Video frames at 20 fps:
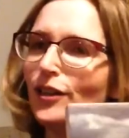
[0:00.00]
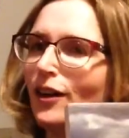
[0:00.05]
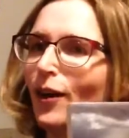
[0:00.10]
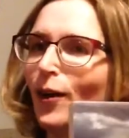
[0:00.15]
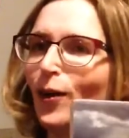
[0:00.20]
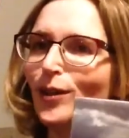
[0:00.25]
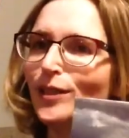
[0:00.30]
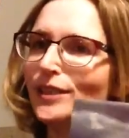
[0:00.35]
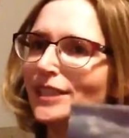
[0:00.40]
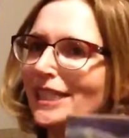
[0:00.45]

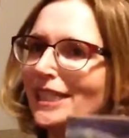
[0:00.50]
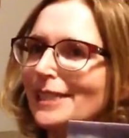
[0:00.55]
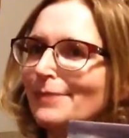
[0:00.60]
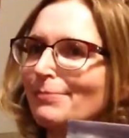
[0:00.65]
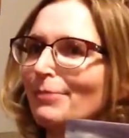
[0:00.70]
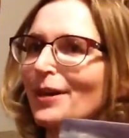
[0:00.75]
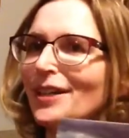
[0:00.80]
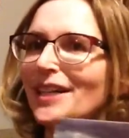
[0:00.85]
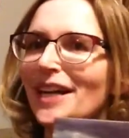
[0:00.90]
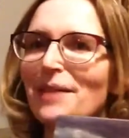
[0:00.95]
hold this
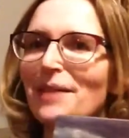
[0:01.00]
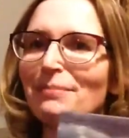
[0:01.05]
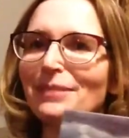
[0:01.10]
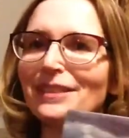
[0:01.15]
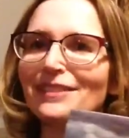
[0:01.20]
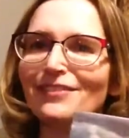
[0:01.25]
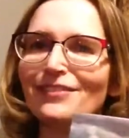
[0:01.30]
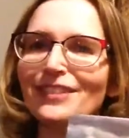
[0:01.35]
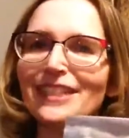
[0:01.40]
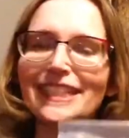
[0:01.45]
book up in
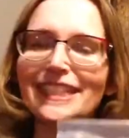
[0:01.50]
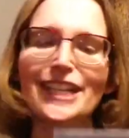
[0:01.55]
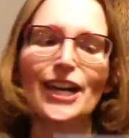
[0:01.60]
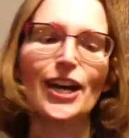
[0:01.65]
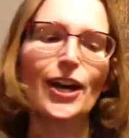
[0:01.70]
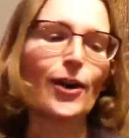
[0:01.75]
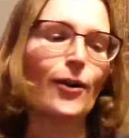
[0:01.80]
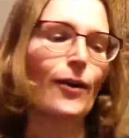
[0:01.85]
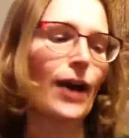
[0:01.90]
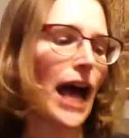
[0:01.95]
a
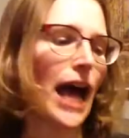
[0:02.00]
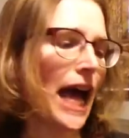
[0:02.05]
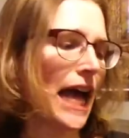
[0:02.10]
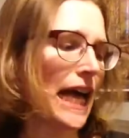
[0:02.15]
video,